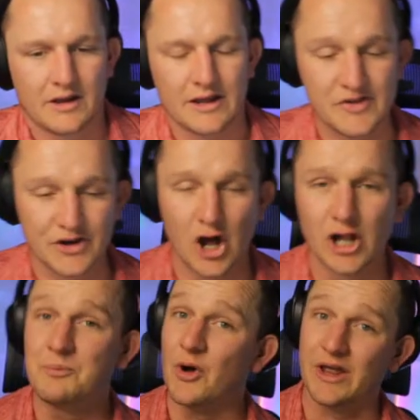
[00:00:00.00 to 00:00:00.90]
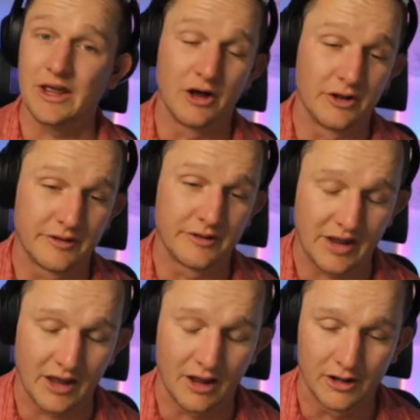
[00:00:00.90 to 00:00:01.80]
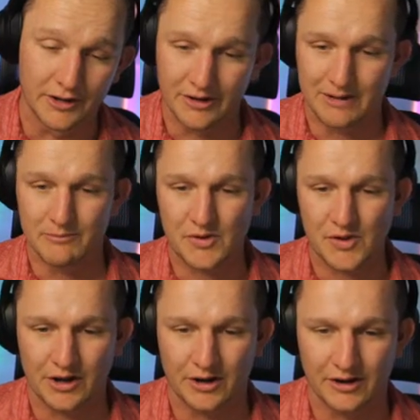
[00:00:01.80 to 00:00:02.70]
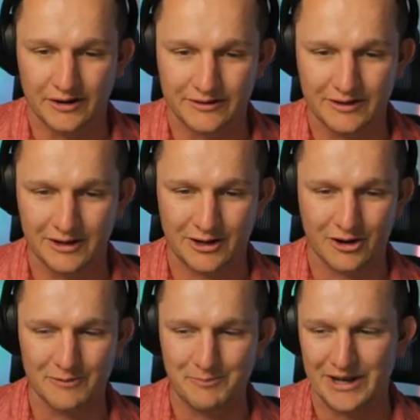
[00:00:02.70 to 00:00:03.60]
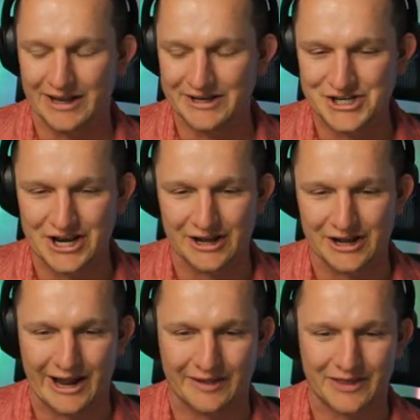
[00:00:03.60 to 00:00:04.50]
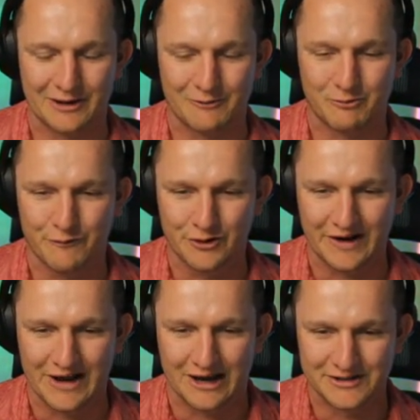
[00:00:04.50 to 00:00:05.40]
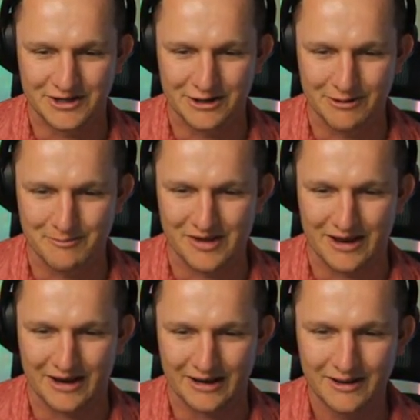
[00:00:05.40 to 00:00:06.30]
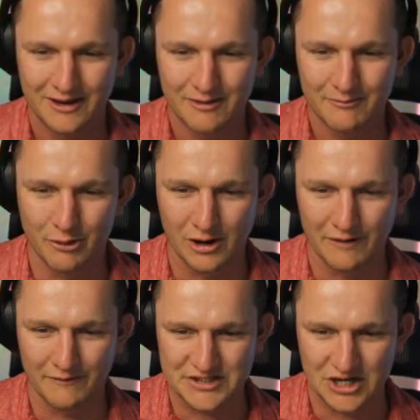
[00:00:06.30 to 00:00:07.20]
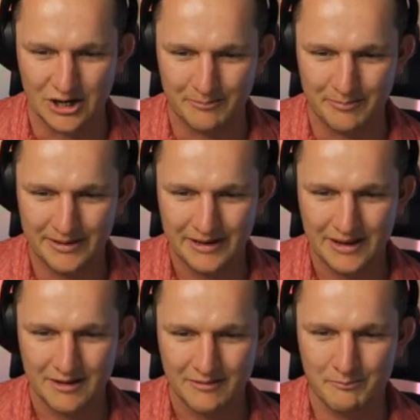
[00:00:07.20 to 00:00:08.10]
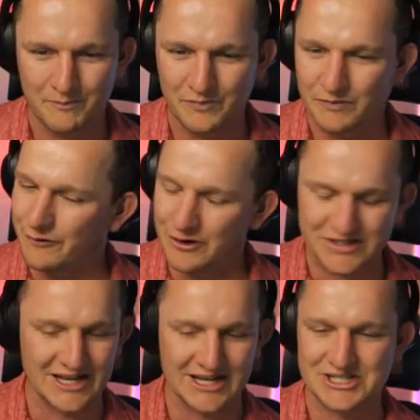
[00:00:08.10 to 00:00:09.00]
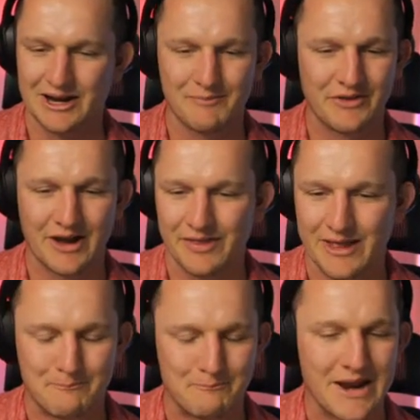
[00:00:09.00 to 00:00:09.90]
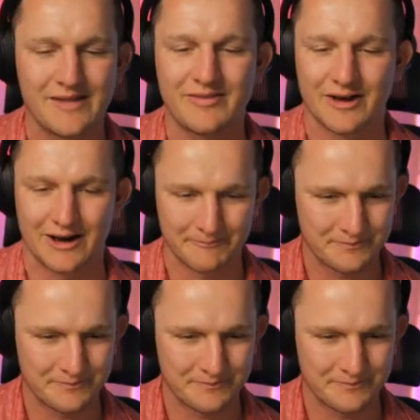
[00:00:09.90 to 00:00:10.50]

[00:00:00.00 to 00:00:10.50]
He's an old boy, old uh, old Ream. So he can't be lunging out like that with foot out. You know what I'm saying? Ball over the top. First touch let him down there big time.